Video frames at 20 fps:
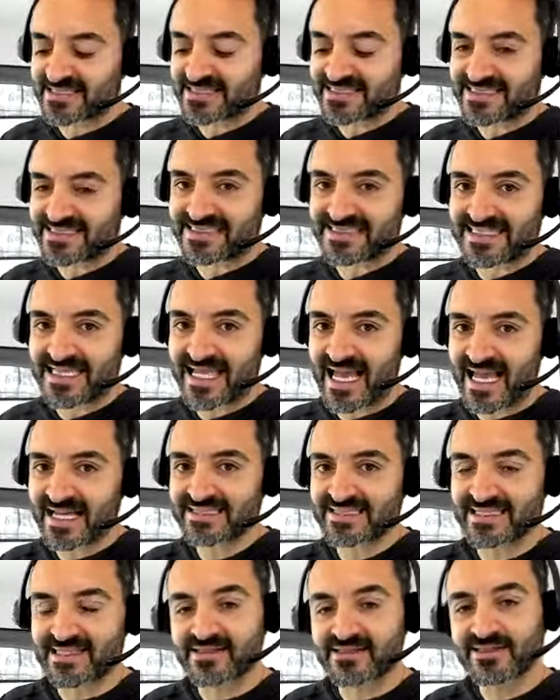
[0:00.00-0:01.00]

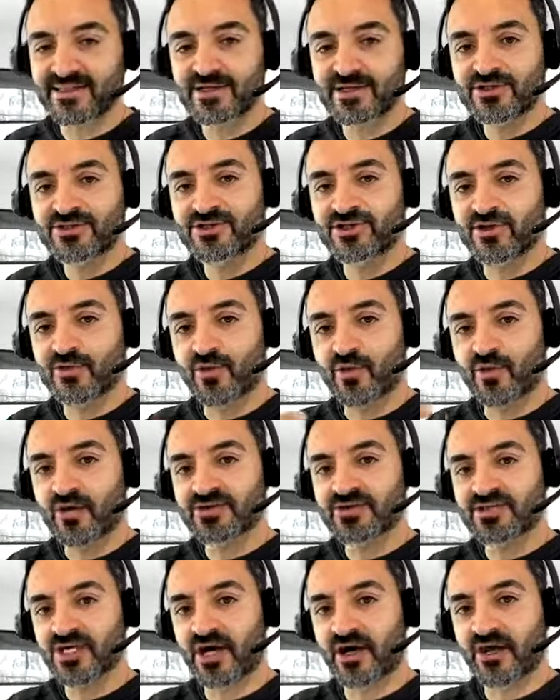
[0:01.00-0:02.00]
slanted
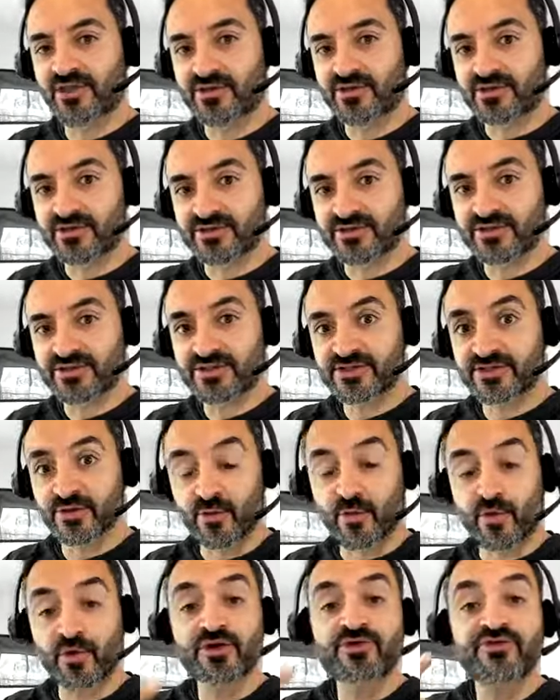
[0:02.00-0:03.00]
towards others,
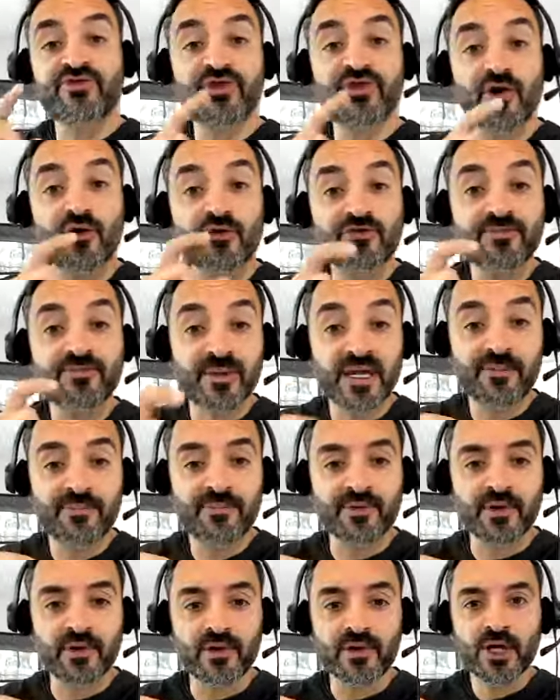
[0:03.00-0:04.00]
towards those
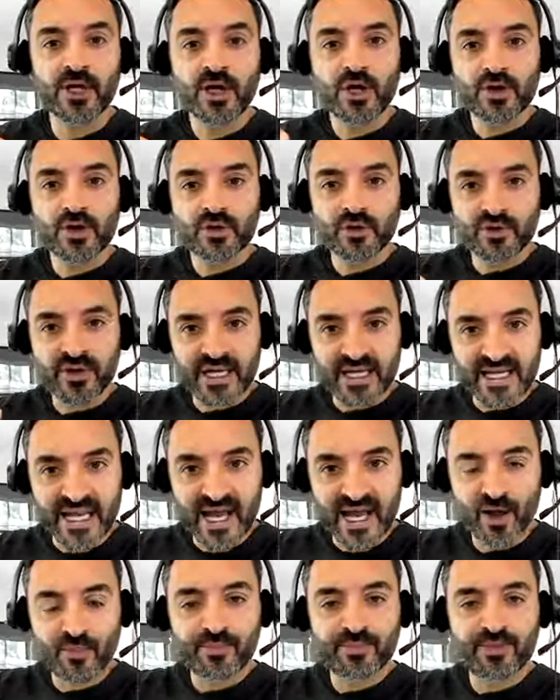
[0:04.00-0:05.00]
people who can
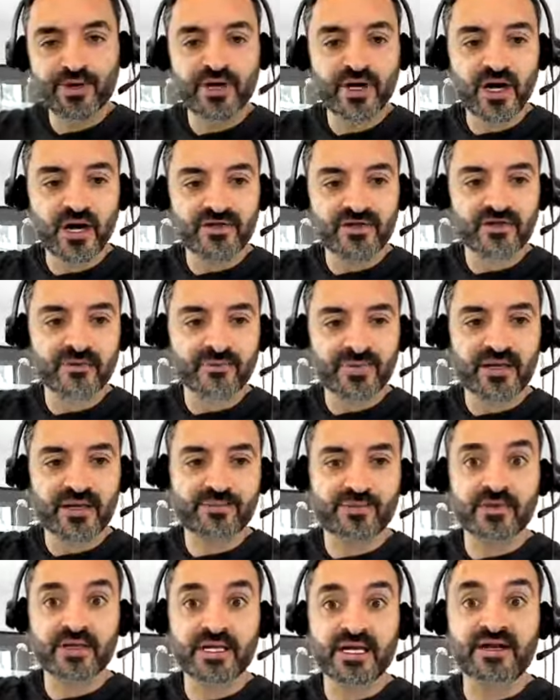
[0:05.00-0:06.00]
help put other
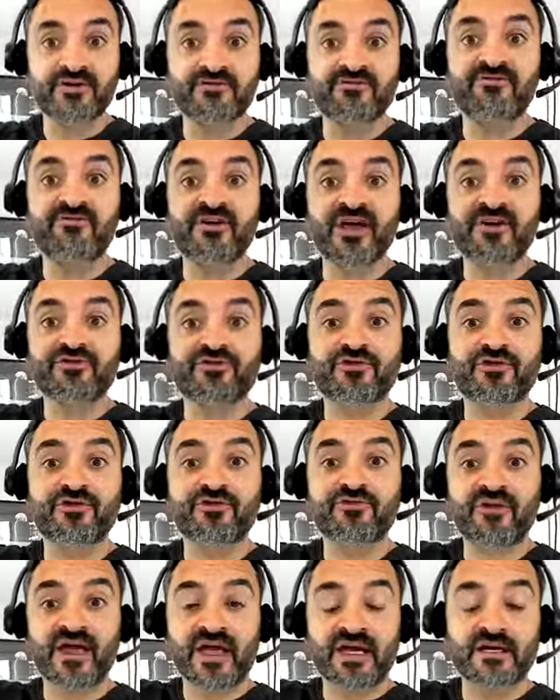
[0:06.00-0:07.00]
people in a ventral
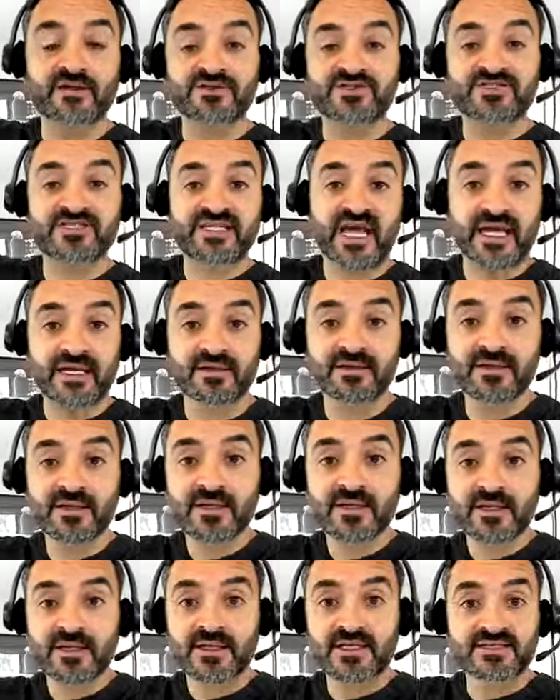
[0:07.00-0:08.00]
vagal state
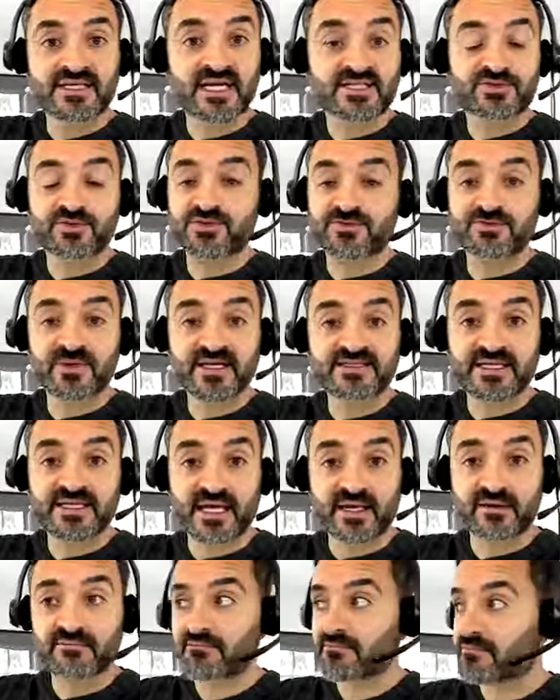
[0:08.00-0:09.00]
because that's what's missing.
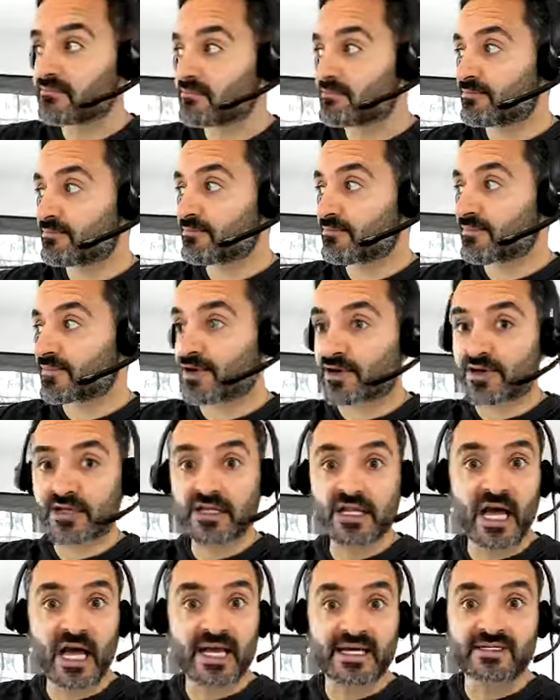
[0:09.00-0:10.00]
Your
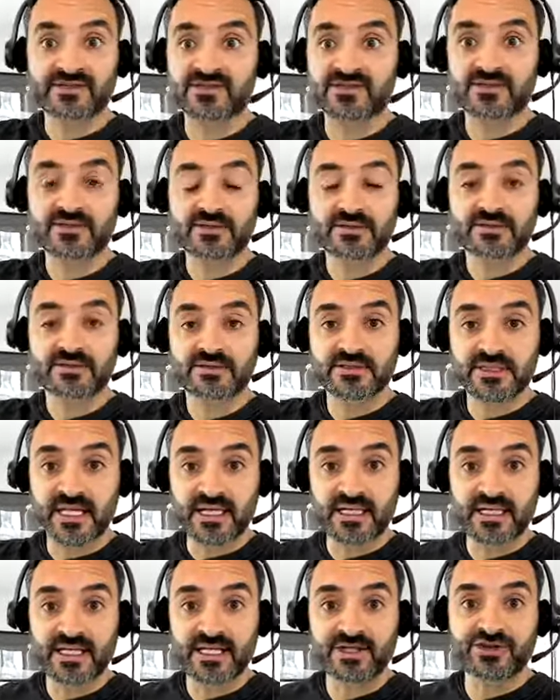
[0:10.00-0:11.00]
clients, they
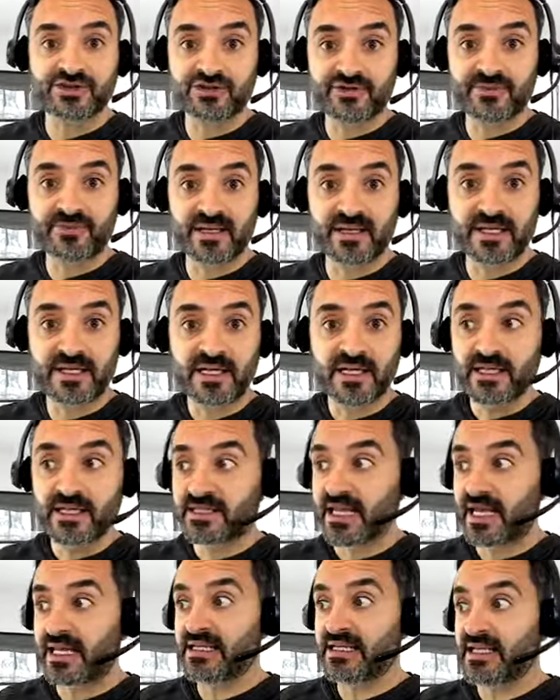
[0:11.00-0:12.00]
need you to be
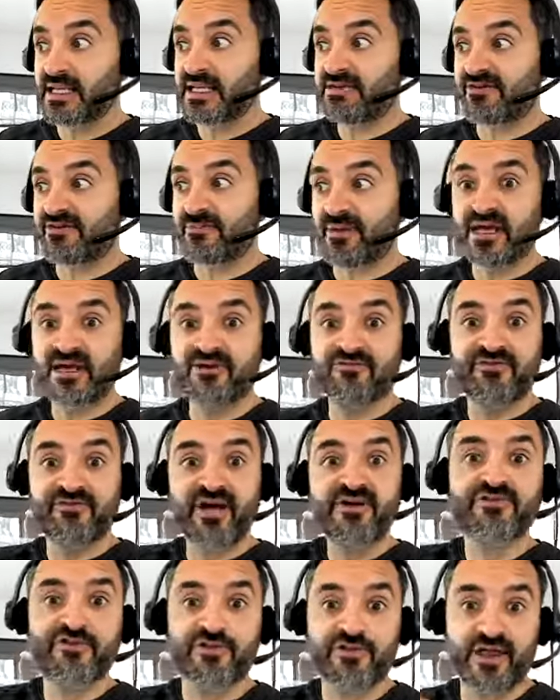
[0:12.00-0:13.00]
they need to be in
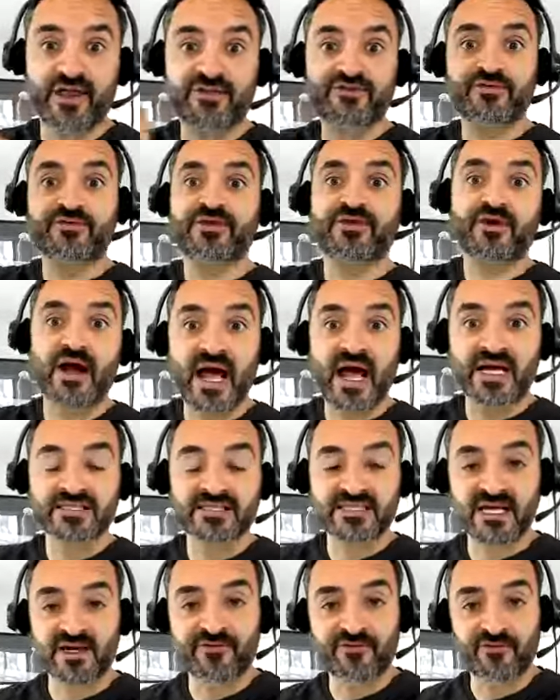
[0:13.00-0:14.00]
ventral. That's what they're
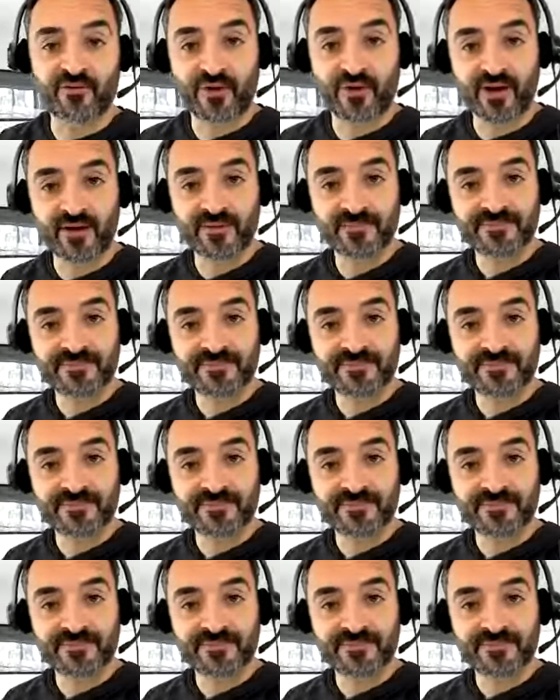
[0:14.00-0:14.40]
asking for.